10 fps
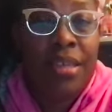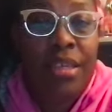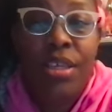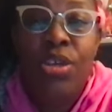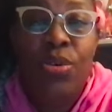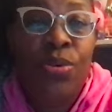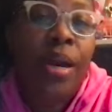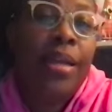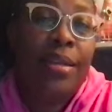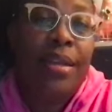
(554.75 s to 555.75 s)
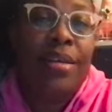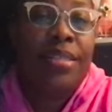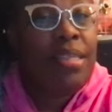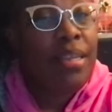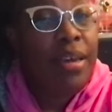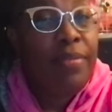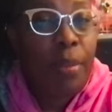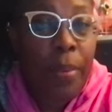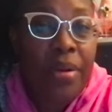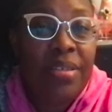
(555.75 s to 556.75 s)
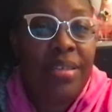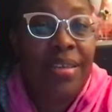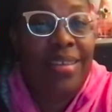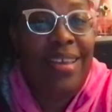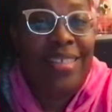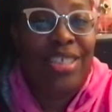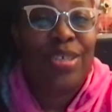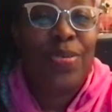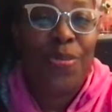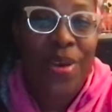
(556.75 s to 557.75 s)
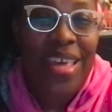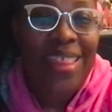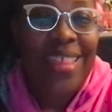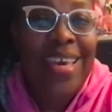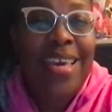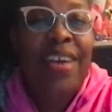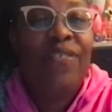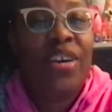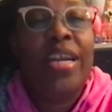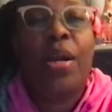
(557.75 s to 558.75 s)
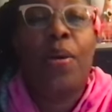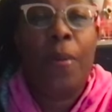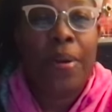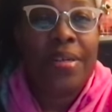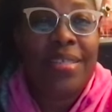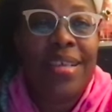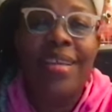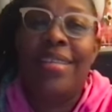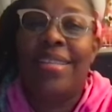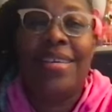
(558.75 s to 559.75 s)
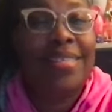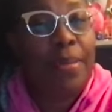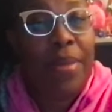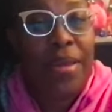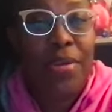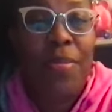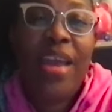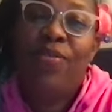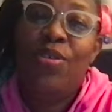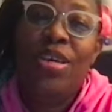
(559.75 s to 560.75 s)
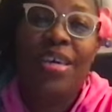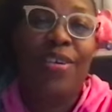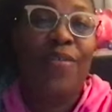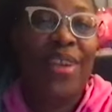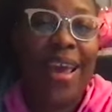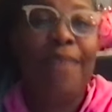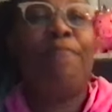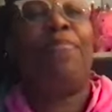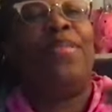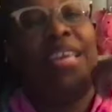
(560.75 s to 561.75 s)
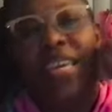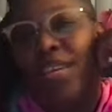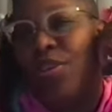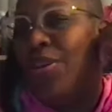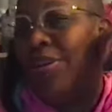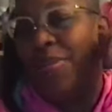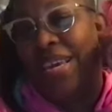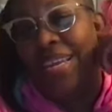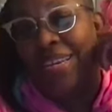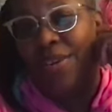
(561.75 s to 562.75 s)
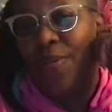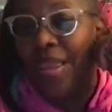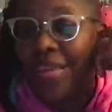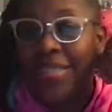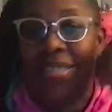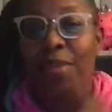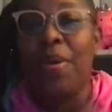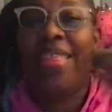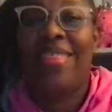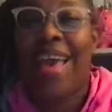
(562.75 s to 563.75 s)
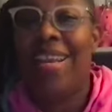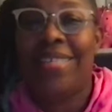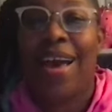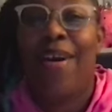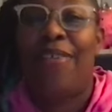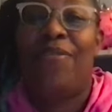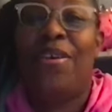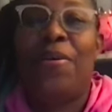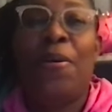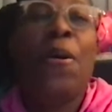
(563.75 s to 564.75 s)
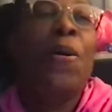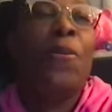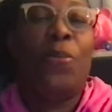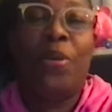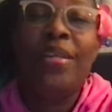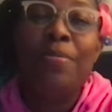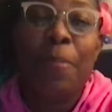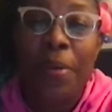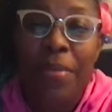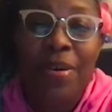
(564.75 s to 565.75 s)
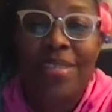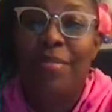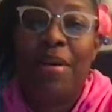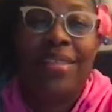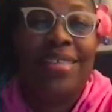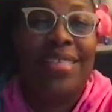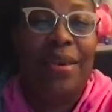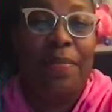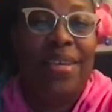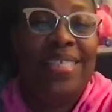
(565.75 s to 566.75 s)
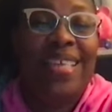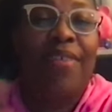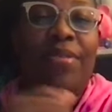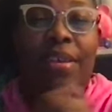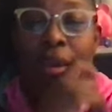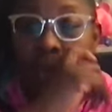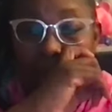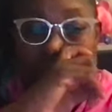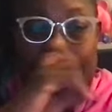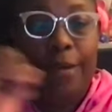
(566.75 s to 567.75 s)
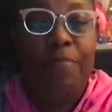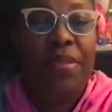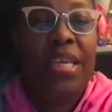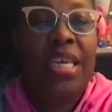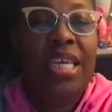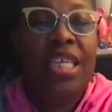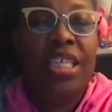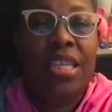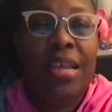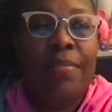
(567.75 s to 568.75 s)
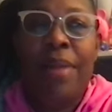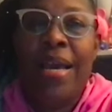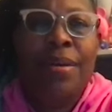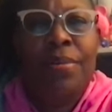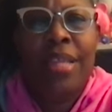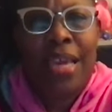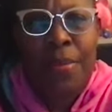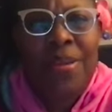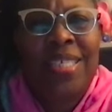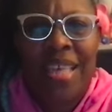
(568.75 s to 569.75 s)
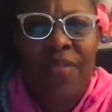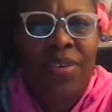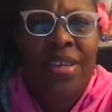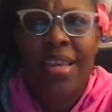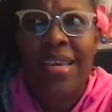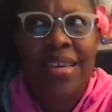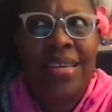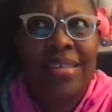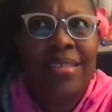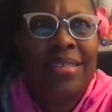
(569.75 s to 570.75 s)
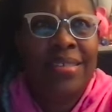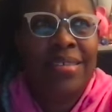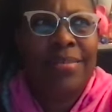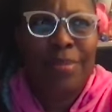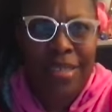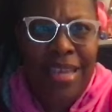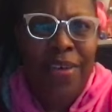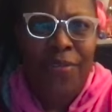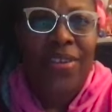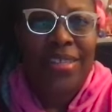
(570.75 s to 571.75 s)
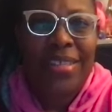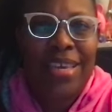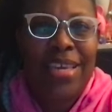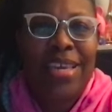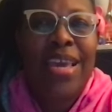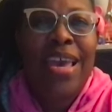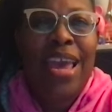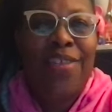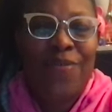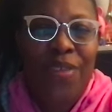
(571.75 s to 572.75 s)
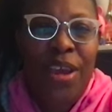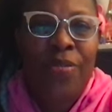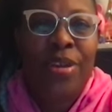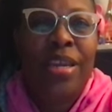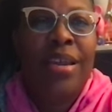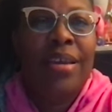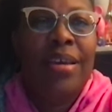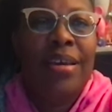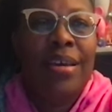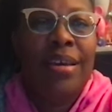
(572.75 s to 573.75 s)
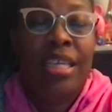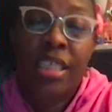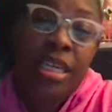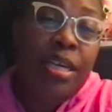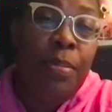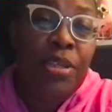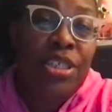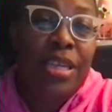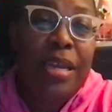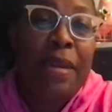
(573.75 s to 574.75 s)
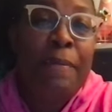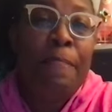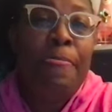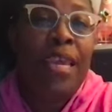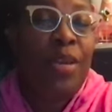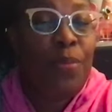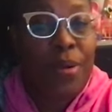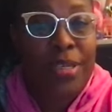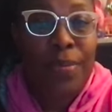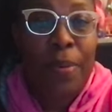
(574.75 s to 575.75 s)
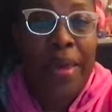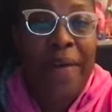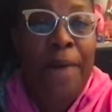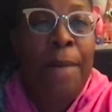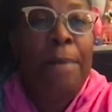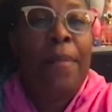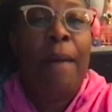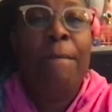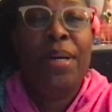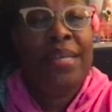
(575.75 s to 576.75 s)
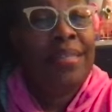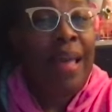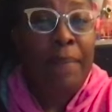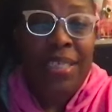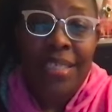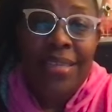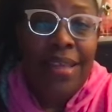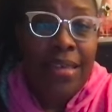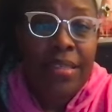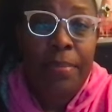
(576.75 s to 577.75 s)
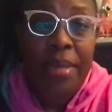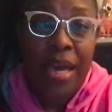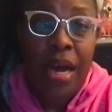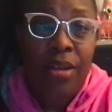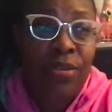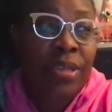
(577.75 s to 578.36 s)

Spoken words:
You got to learn to love the person that you with for their quirks and the things that make you mad. If you could get over that, then you're going to be in a good relationship. And that is how I feel really pretty much about this MB7. The MB7 is definitely it's a good machine. It runs well, but that machine likes to be coddled.